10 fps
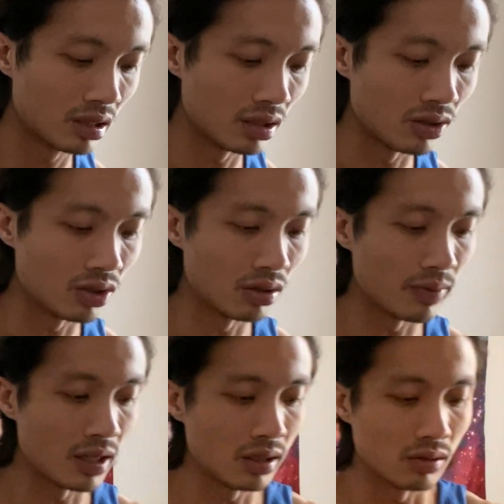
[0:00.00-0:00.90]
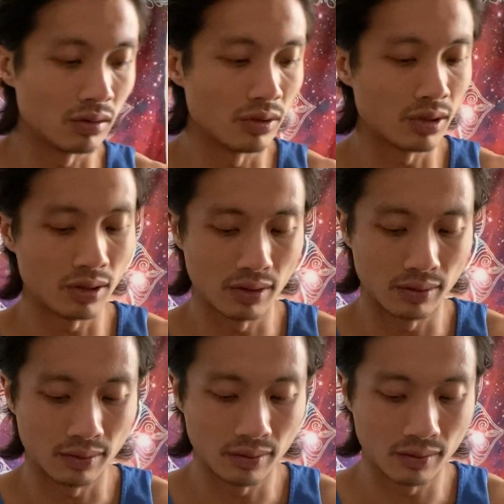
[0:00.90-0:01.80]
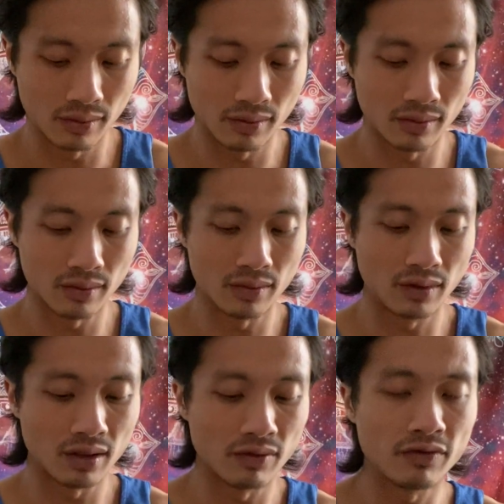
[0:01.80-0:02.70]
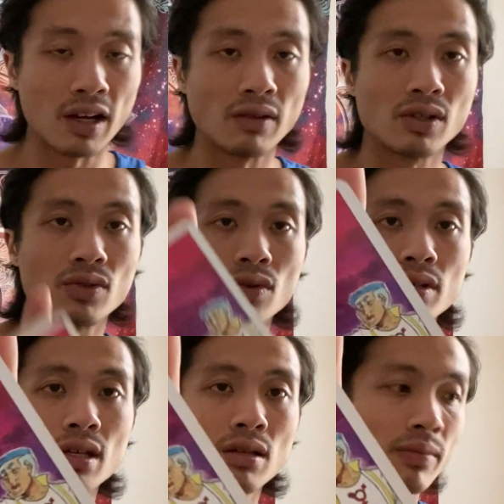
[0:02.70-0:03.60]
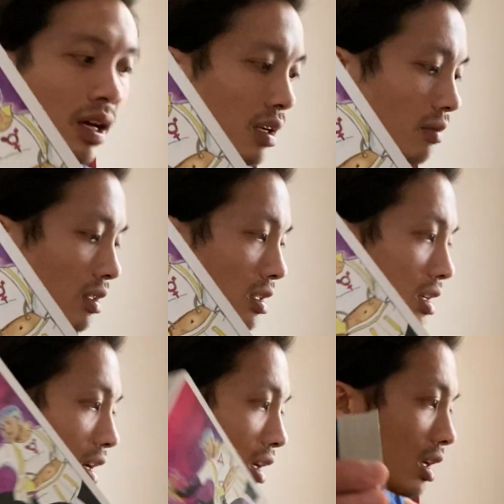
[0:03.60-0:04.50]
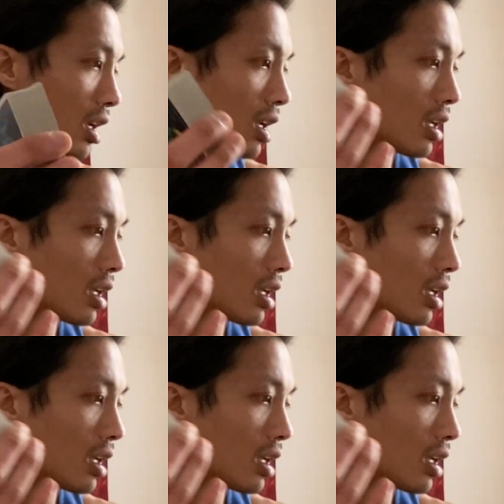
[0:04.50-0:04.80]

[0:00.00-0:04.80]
The Two of Pentacles. Five of Swords on the bottom of the deck.